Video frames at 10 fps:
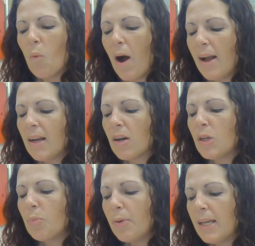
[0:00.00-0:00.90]
"Why are
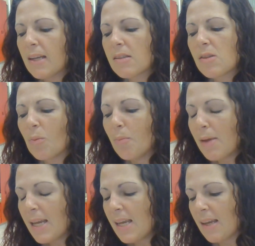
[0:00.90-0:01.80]
you being so
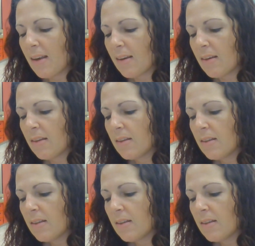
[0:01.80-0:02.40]
mean?"